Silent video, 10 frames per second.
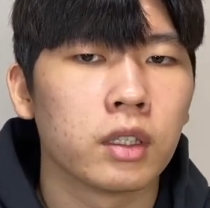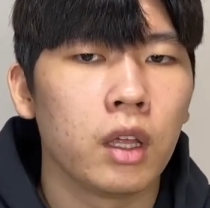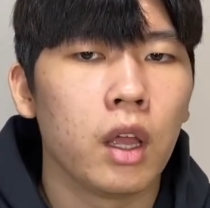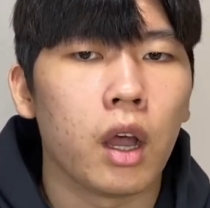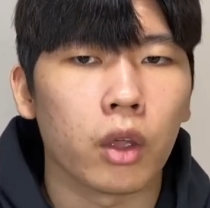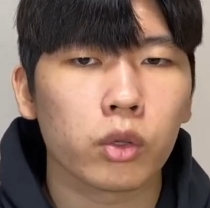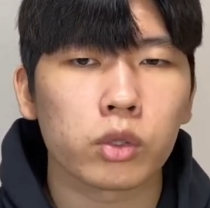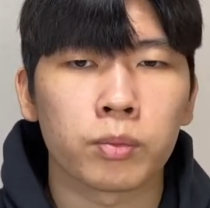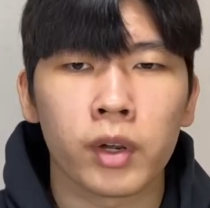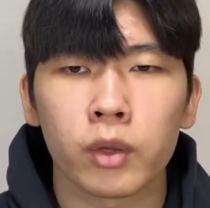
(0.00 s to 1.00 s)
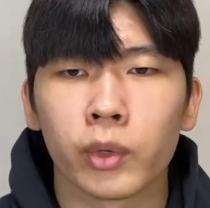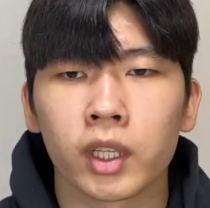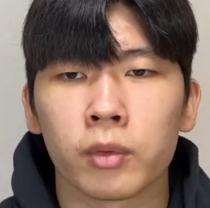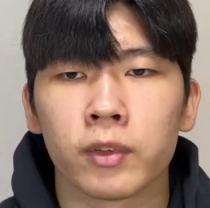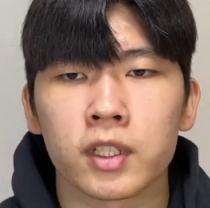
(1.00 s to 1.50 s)
I also pray when I
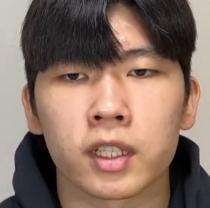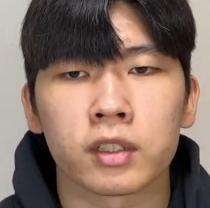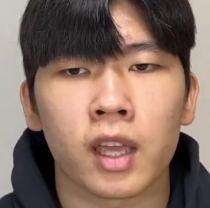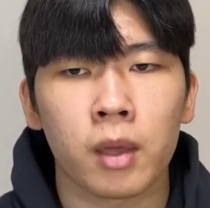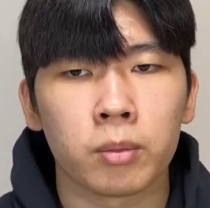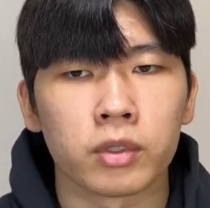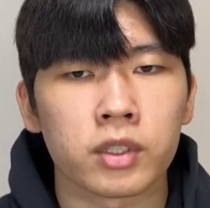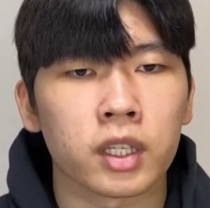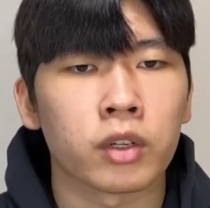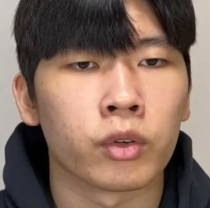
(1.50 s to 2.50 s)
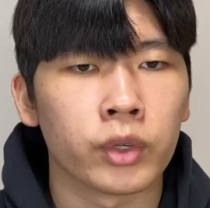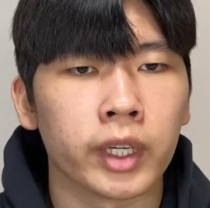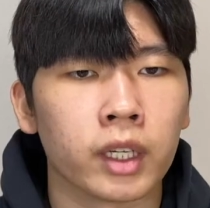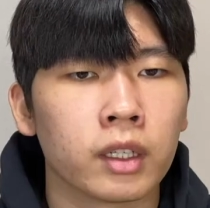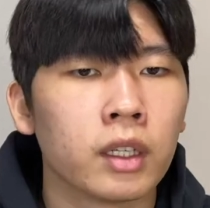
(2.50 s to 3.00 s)
visit temples in Korea
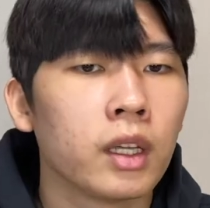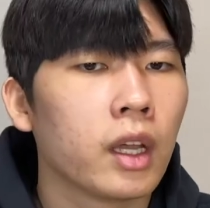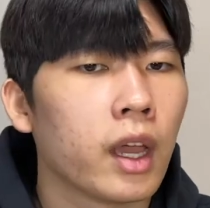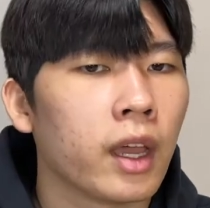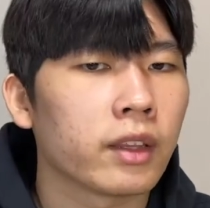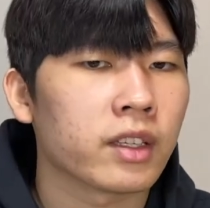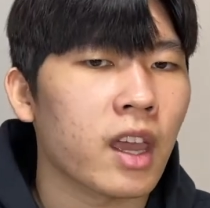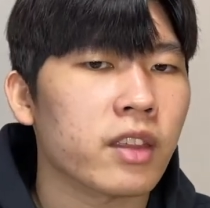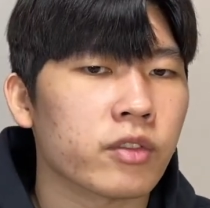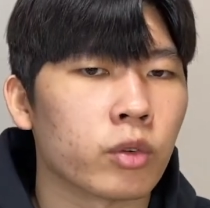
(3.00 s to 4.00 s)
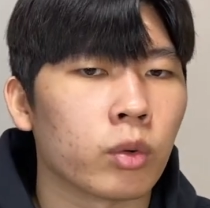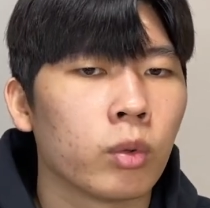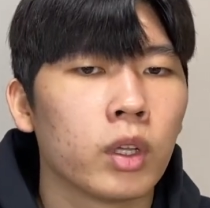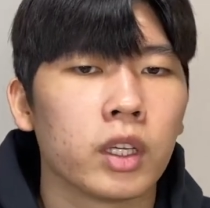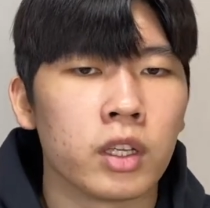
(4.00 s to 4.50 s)
and cathedral
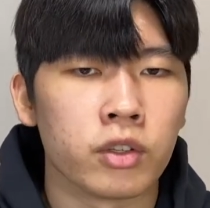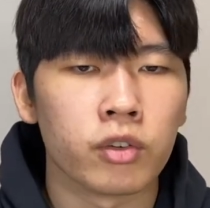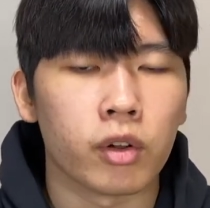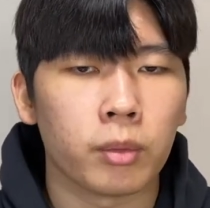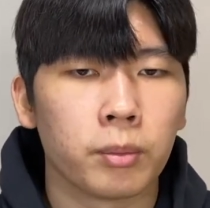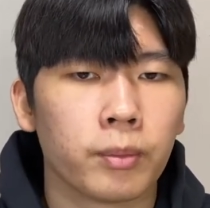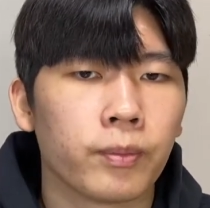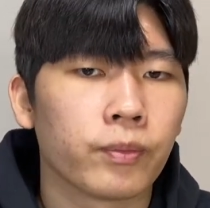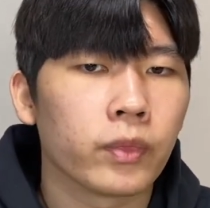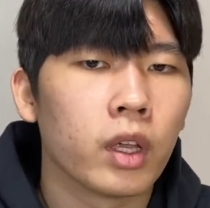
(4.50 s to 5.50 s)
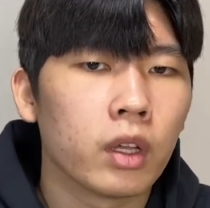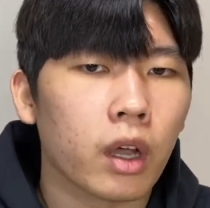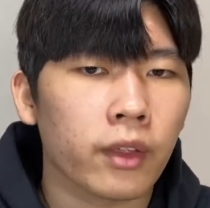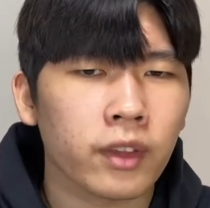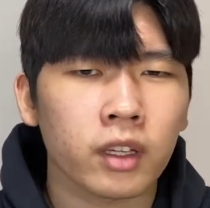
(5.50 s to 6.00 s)
in Europe. I
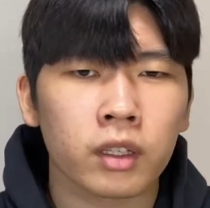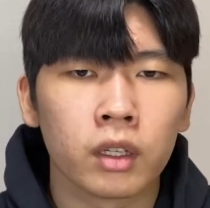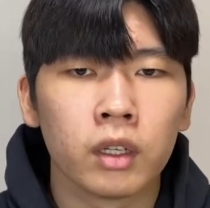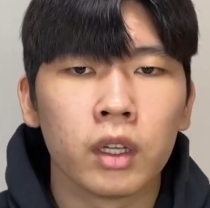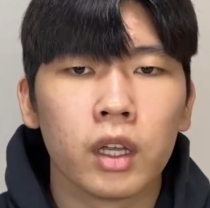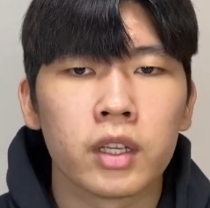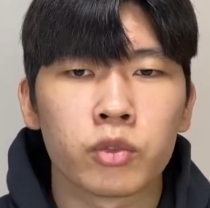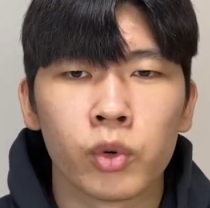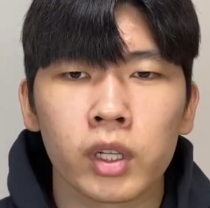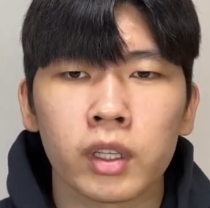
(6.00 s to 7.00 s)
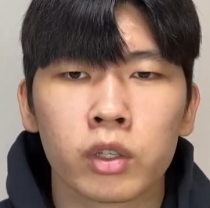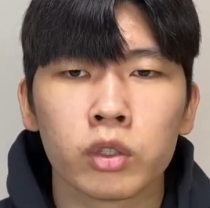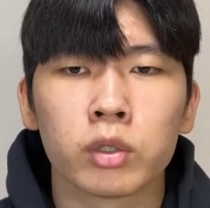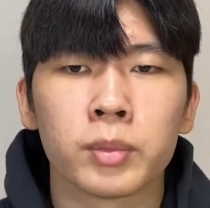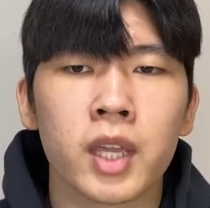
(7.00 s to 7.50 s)
think it's really good to
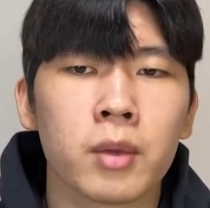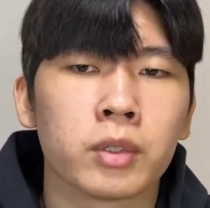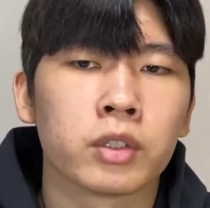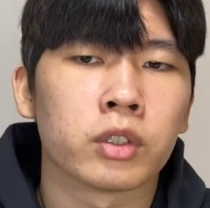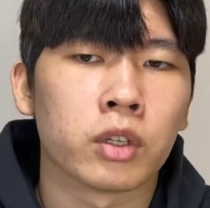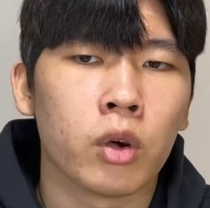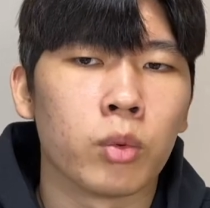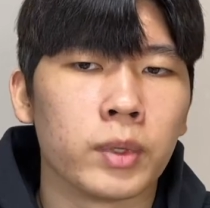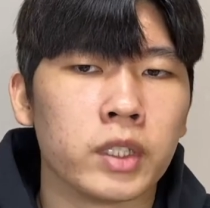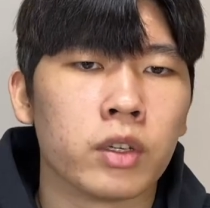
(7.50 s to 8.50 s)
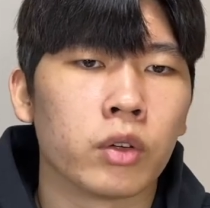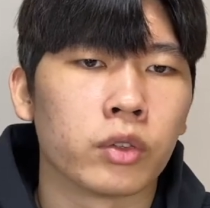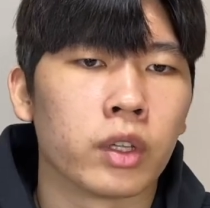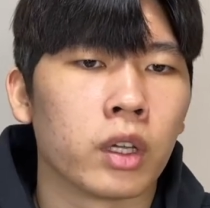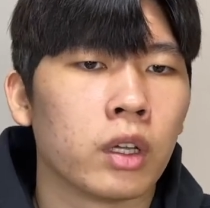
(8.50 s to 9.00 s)
be able to go beyond
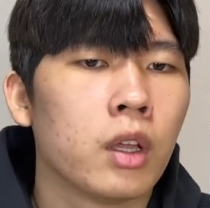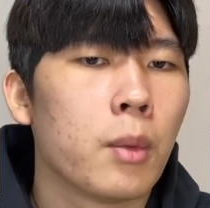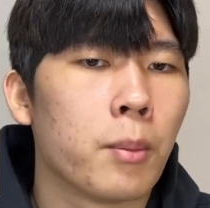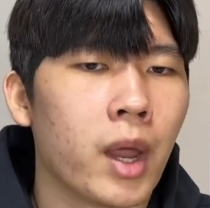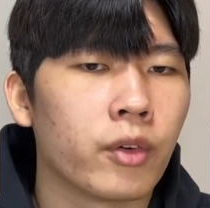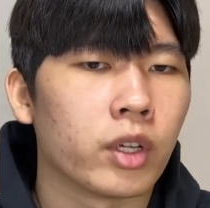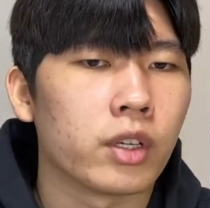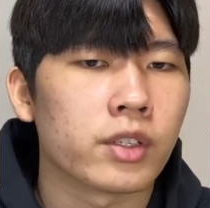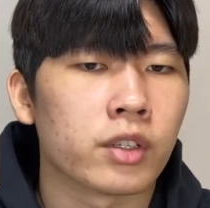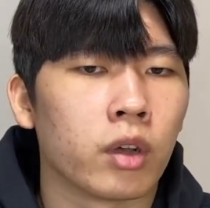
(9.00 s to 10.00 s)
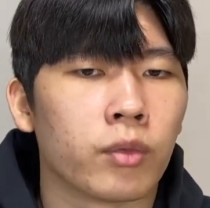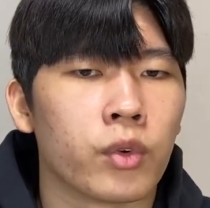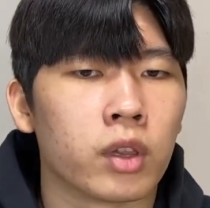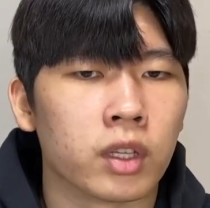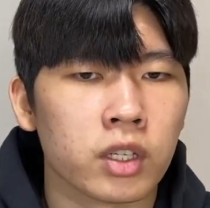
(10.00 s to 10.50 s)
the barriers of
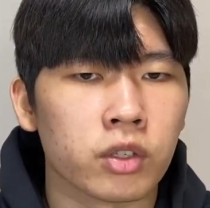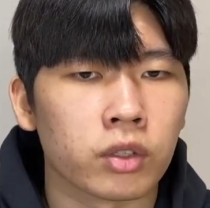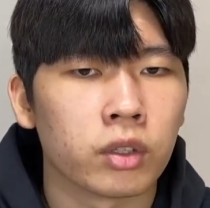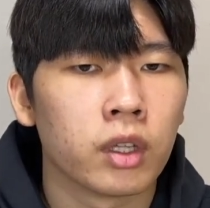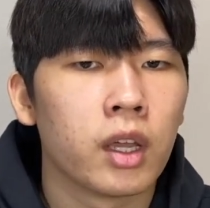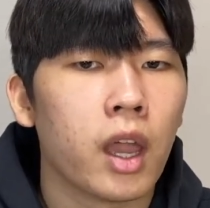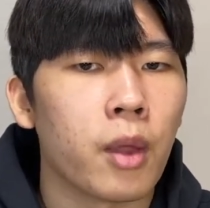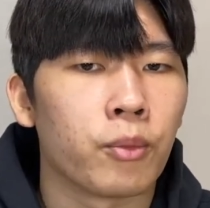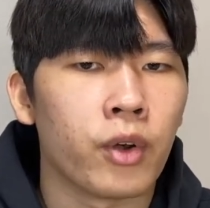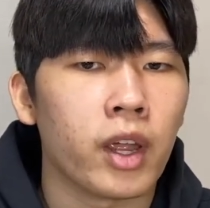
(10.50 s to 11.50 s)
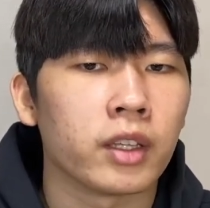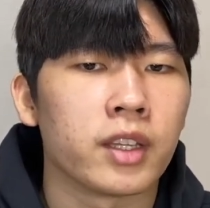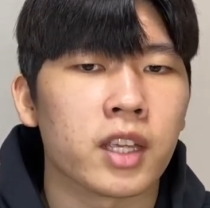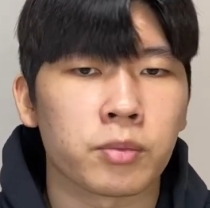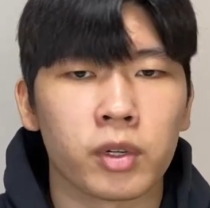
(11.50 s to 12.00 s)
religion and pray
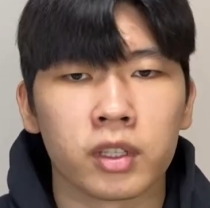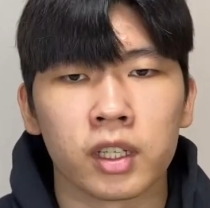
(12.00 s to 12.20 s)
desperately.